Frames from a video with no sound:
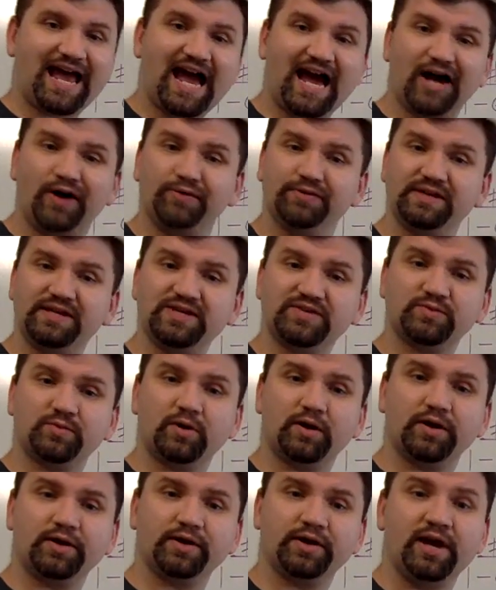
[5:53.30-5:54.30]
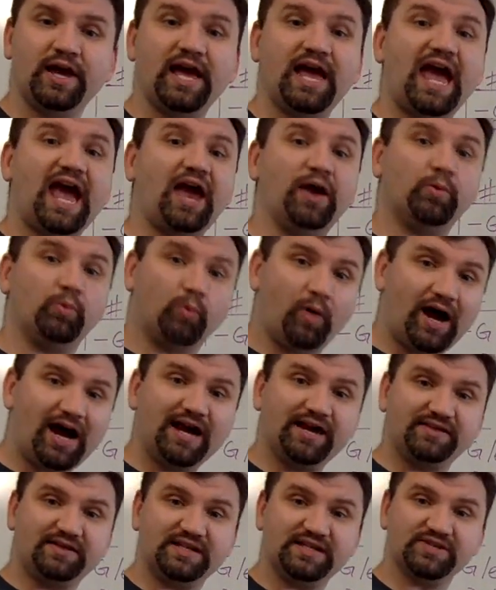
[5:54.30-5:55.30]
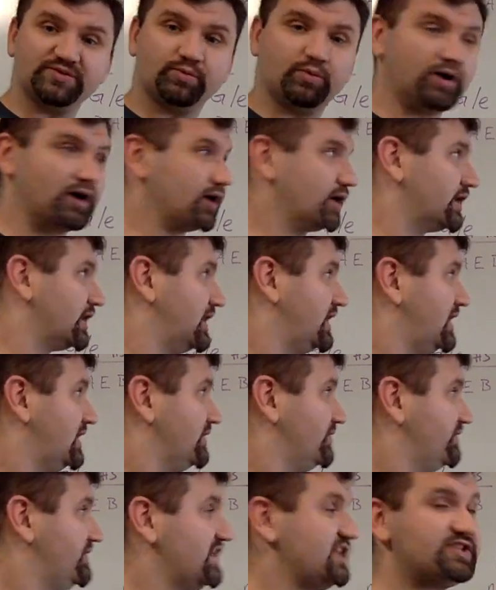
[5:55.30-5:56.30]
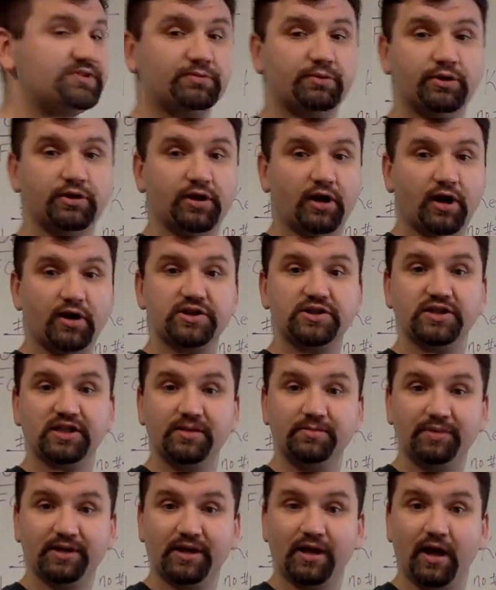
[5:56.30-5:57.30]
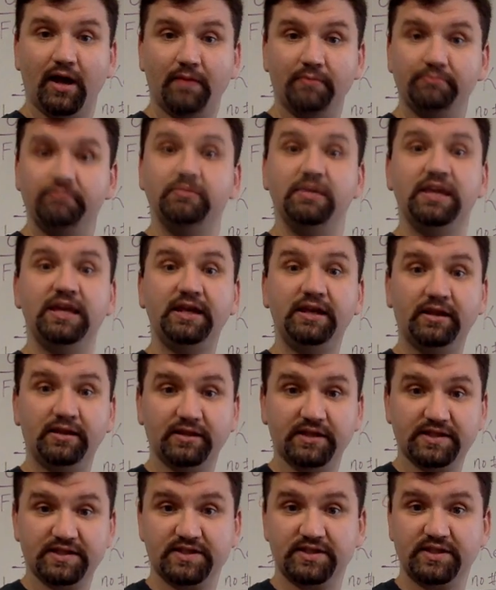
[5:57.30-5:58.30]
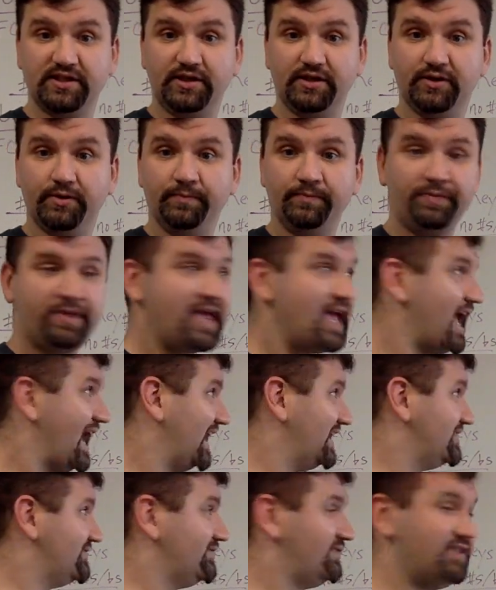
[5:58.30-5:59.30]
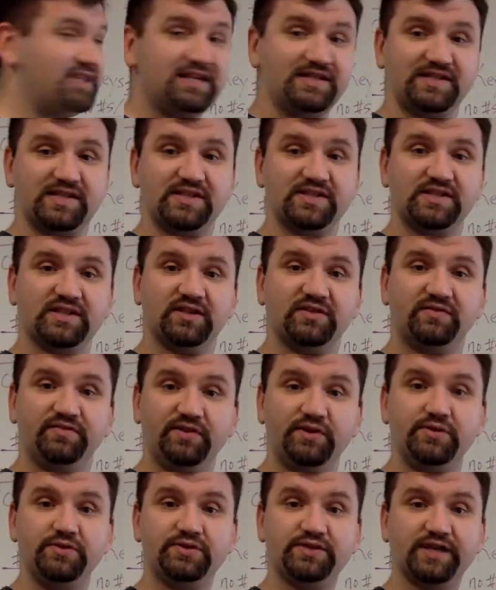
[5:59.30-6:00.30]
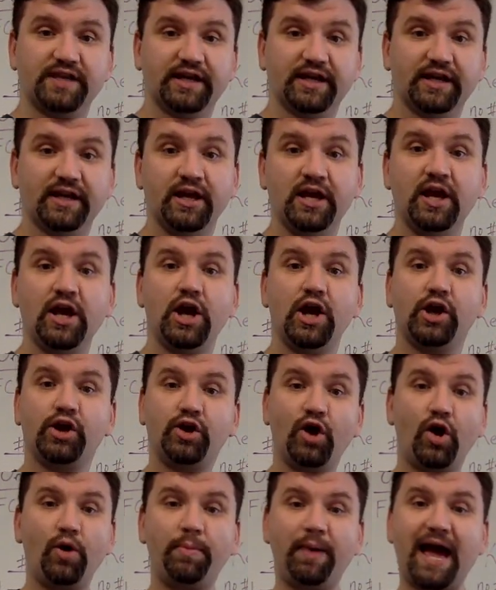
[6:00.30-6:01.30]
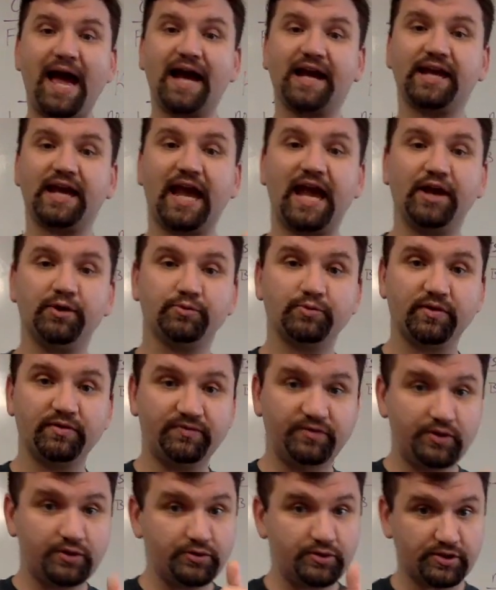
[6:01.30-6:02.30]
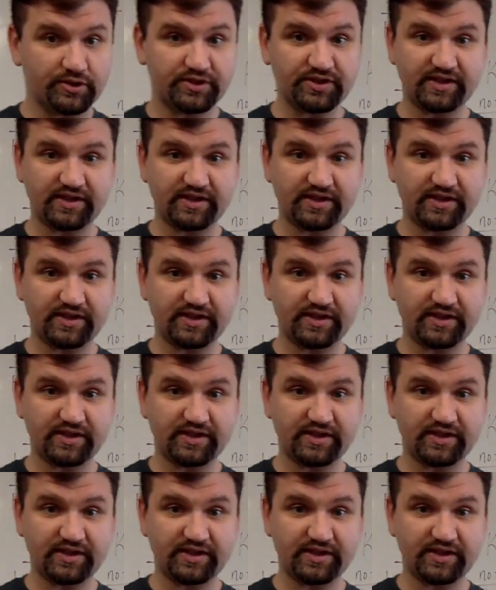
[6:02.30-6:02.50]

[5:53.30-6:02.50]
how these work and why these work, this will largely become meaningless to you. And if this is confusing, go back and review your